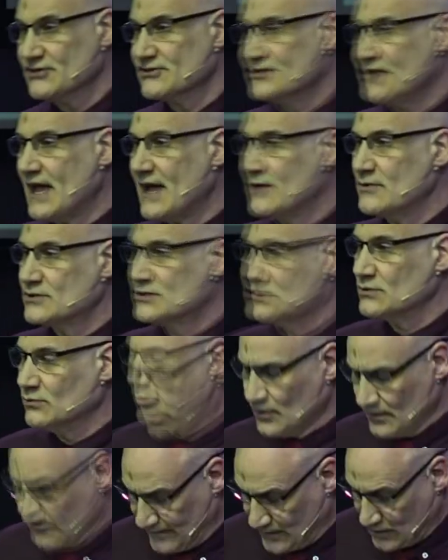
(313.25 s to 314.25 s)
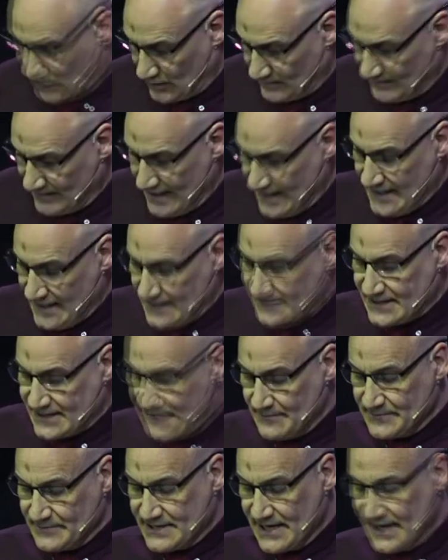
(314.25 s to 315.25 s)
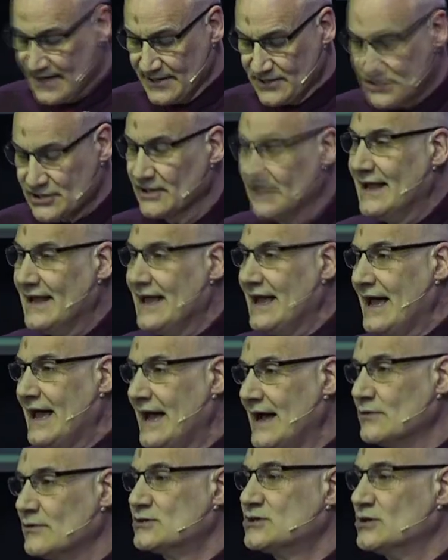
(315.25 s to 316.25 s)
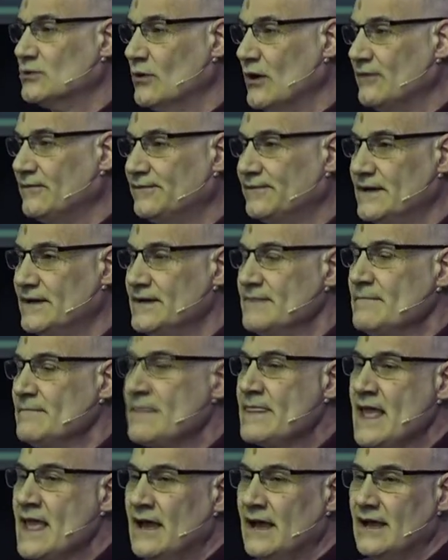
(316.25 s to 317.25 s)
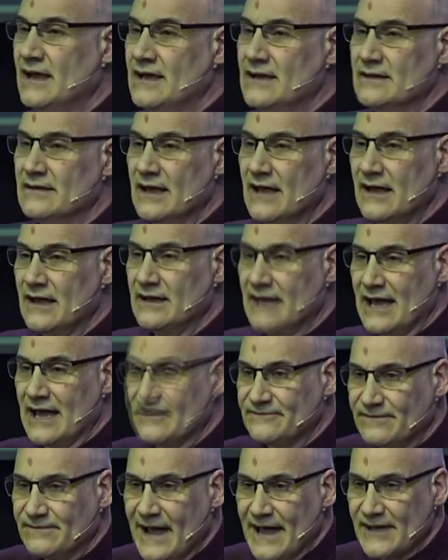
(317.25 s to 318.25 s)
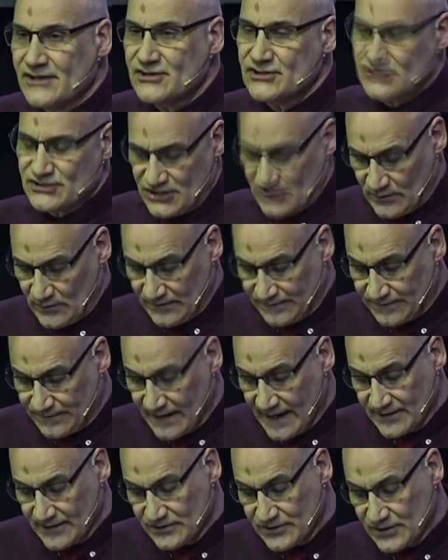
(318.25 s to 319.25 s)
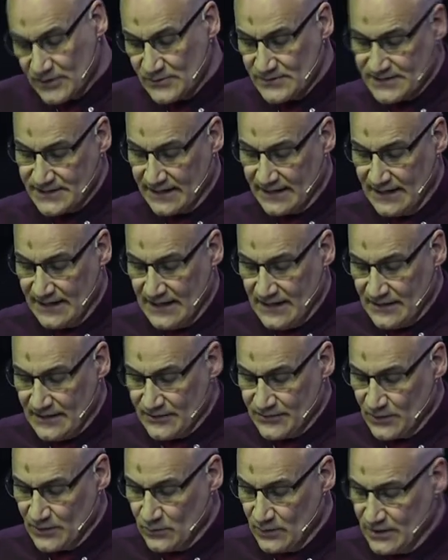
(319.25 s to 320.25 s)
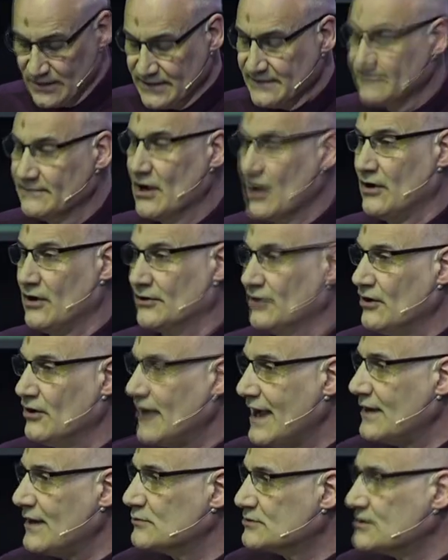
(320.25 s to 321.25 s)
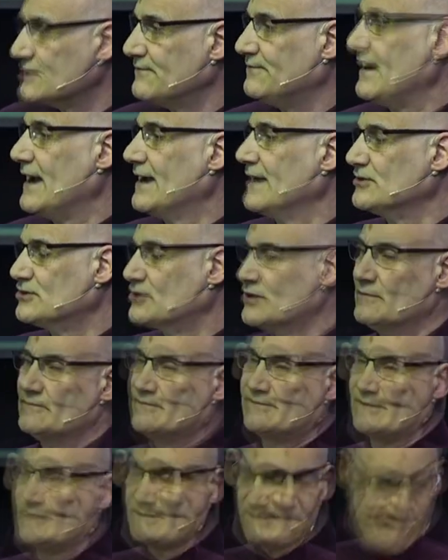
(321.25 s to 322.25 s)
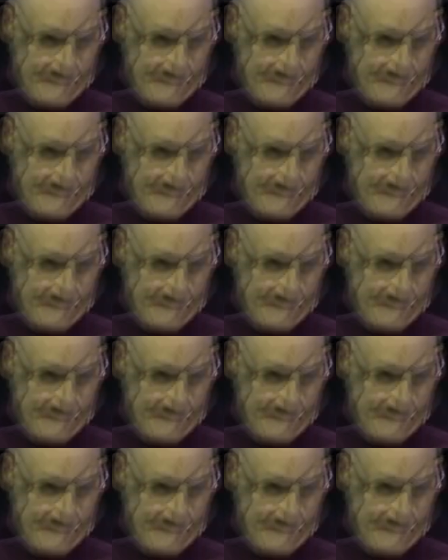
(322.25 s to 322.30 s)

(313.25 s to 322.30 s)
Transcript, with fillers: how to overcome temptation, how to offer uh, uh, advice to a friend using the Word of God, or how to find comfort